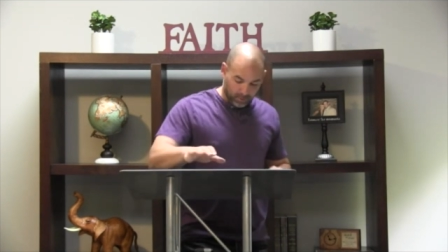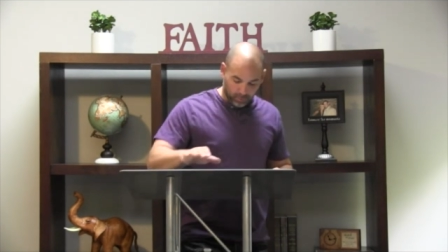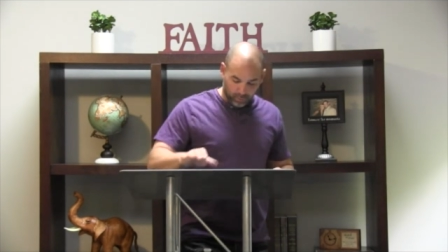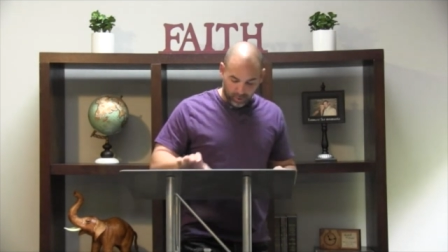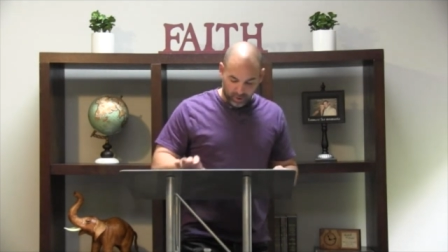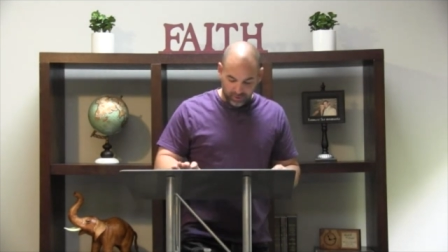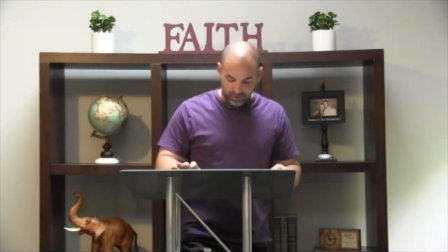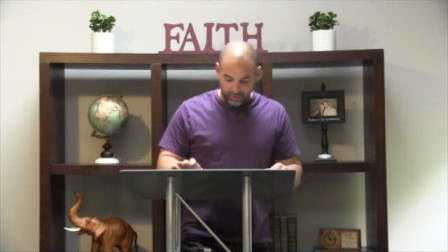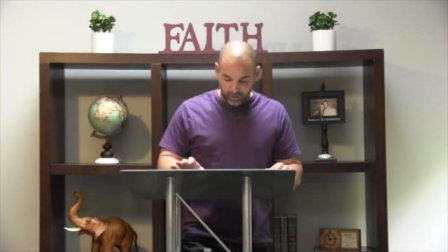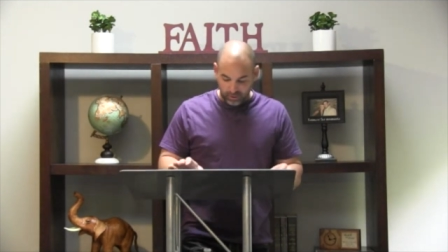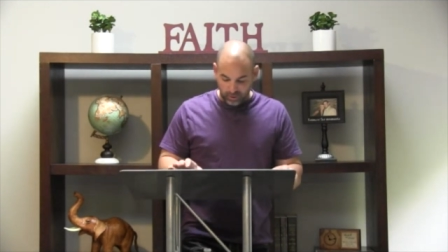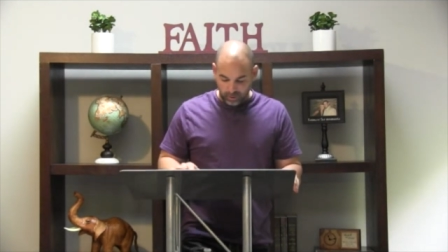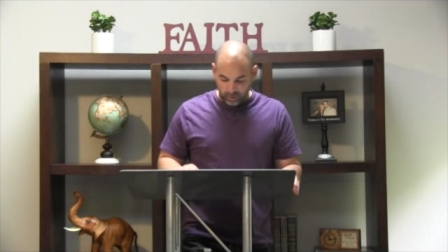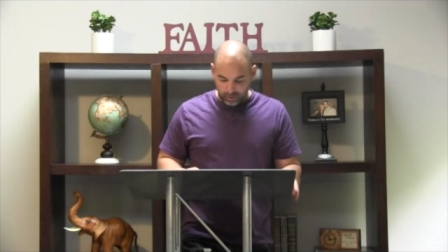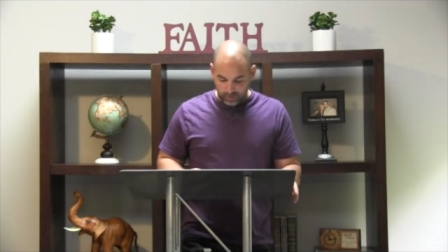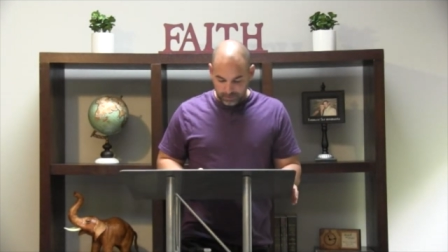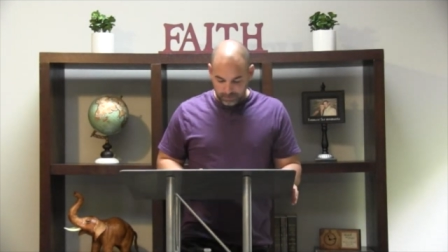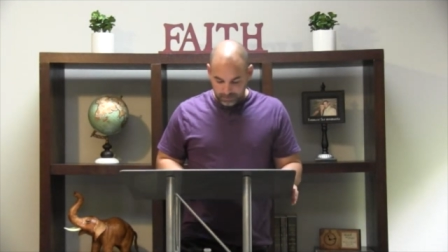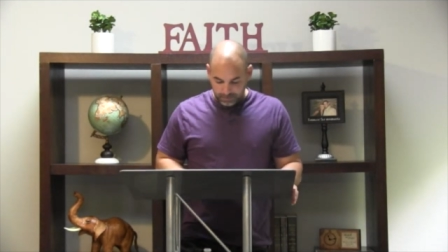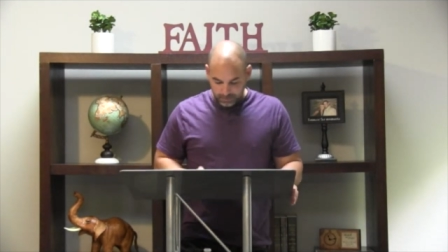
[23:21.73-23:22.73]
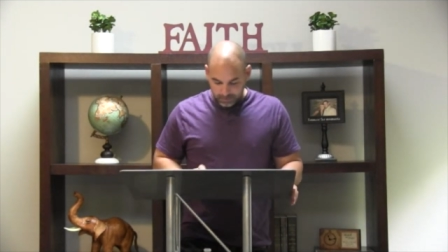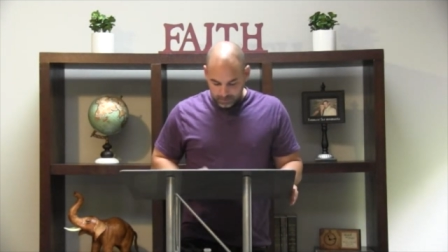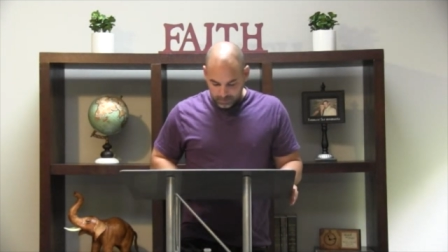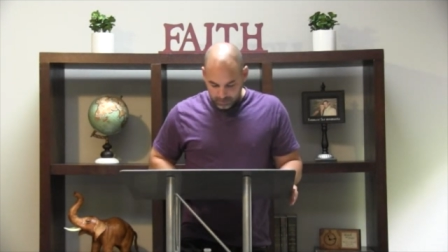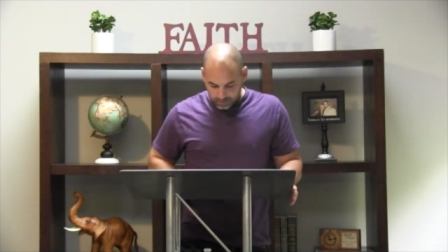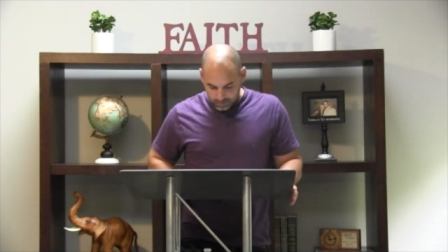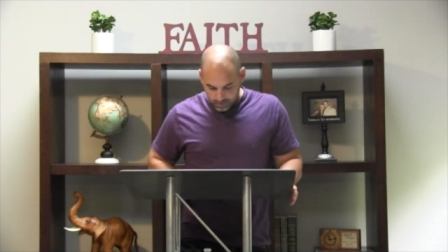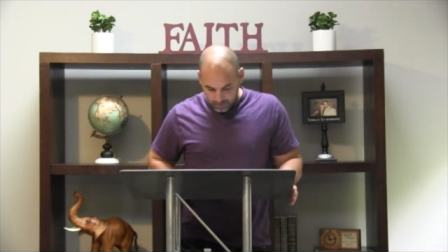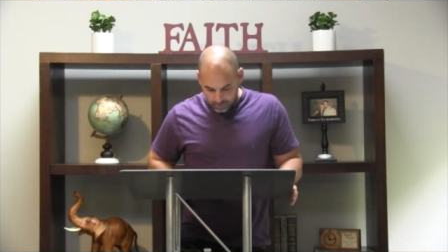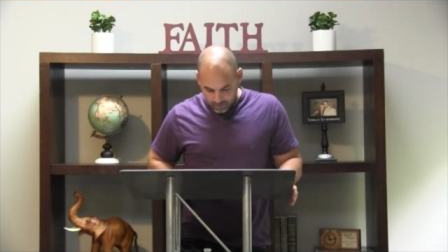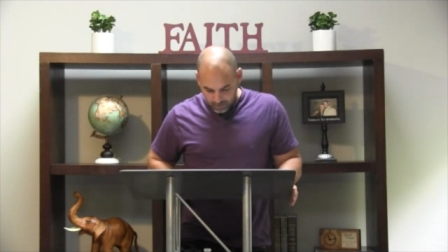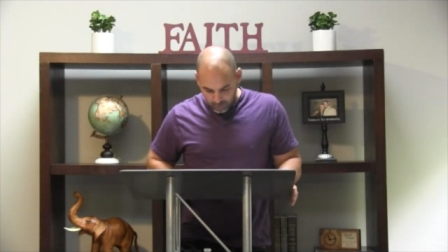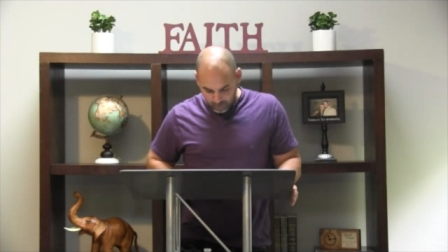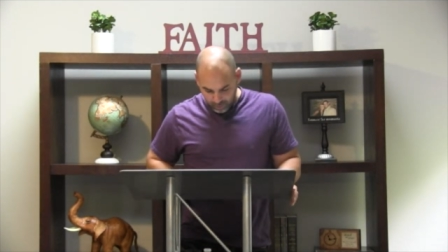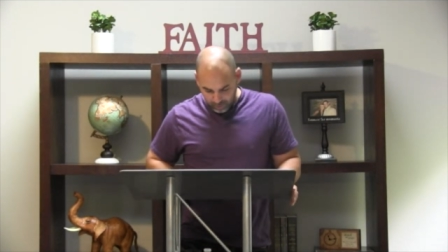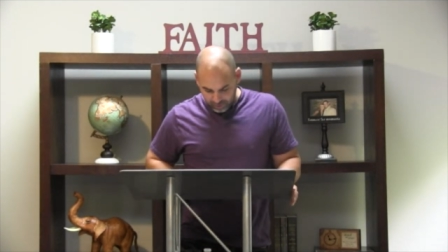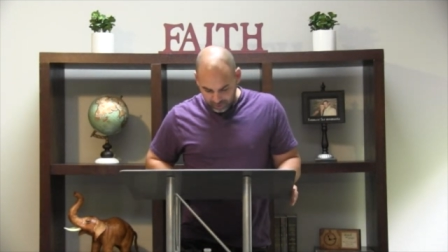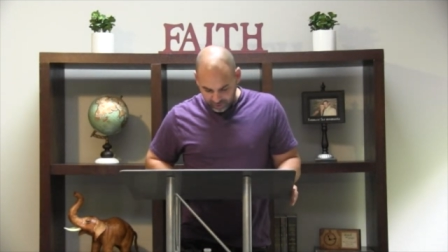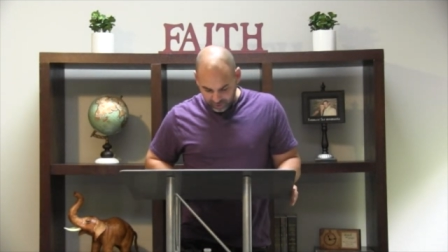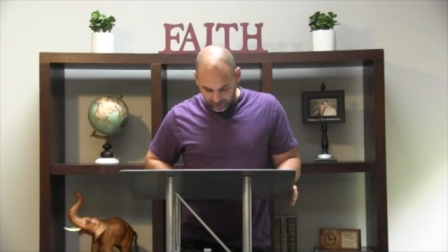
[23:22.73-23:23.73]
Praise the Lord. I
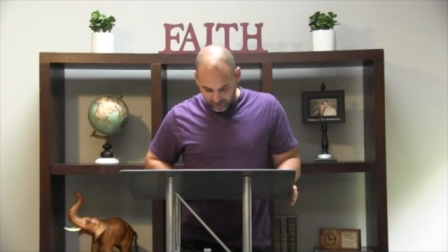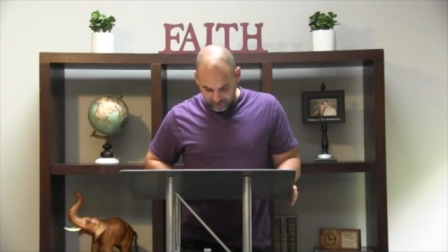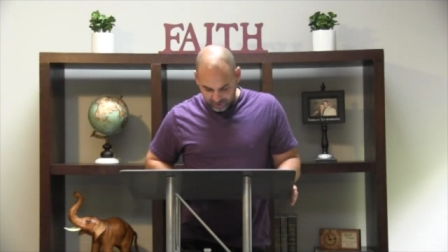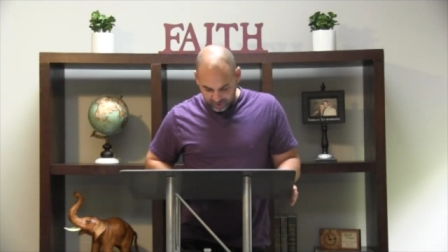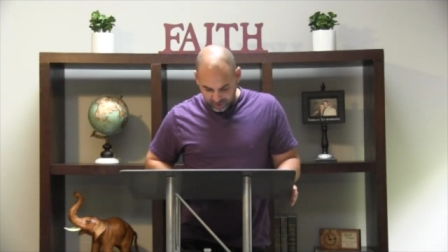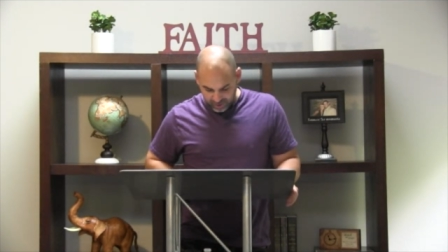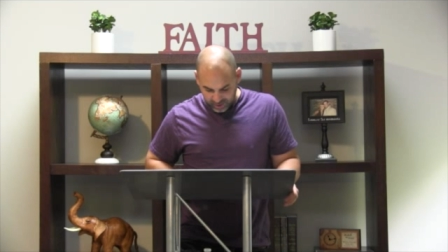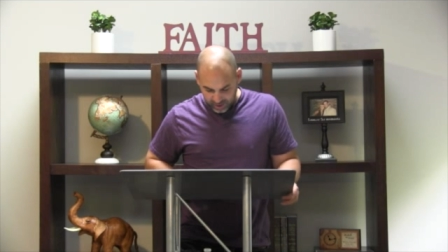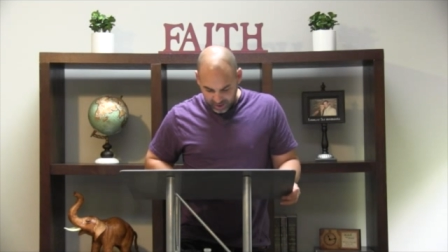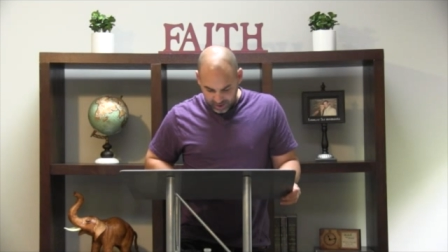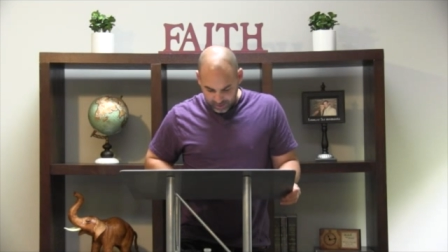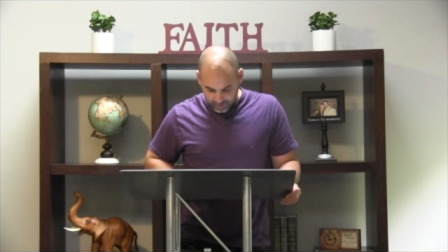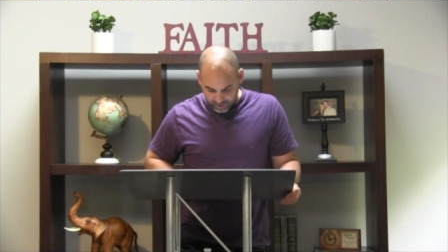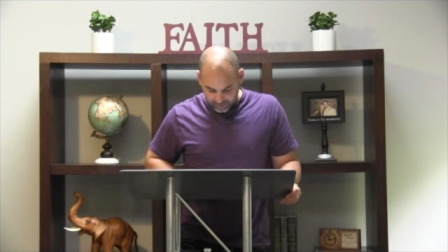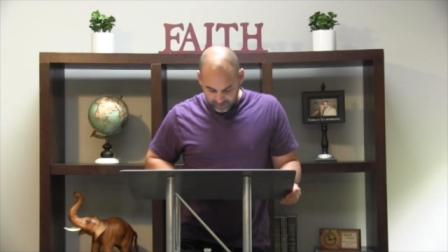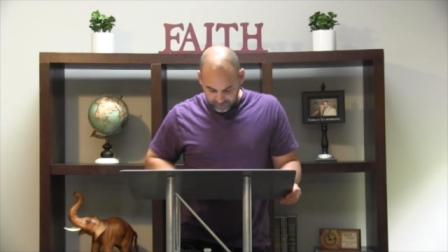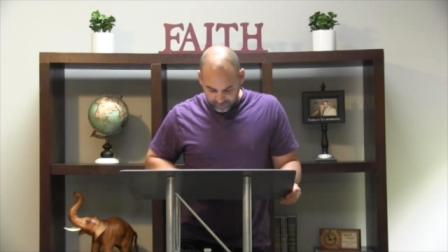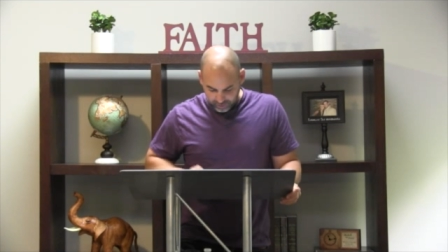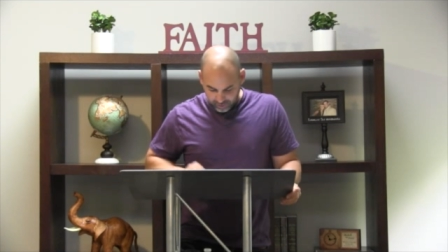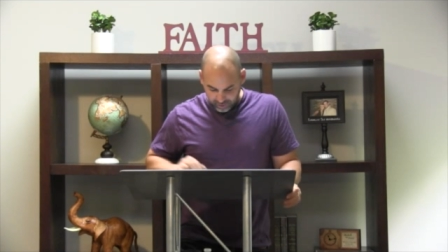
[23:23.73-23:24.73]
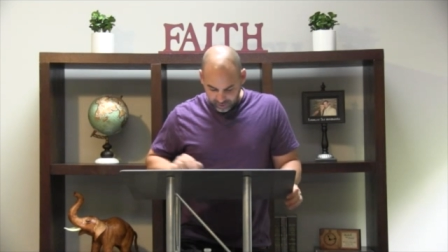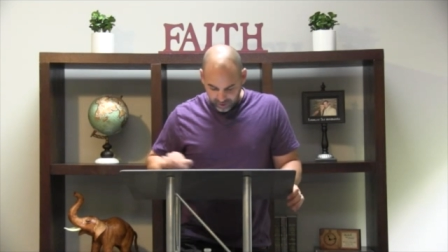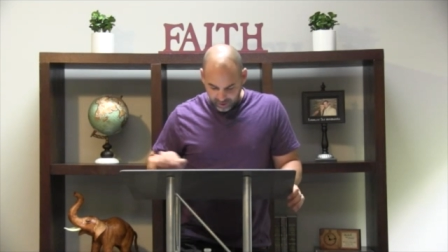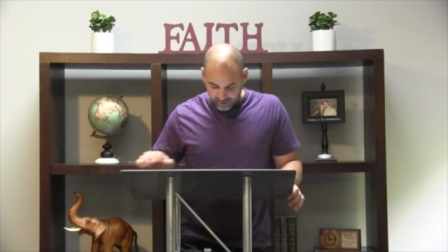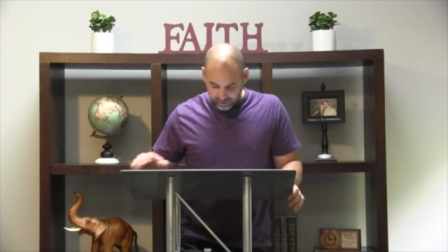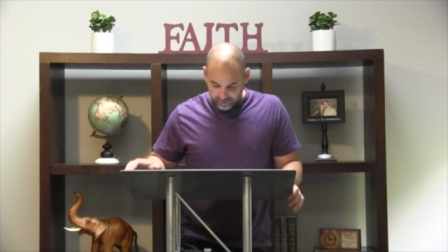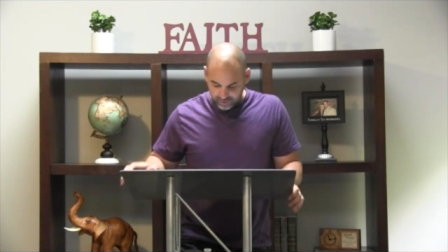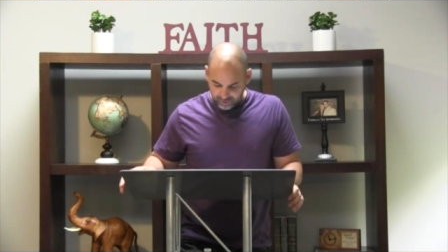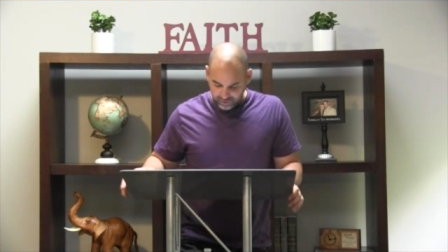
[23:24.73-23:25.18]
want to talk to you tonight about a few things.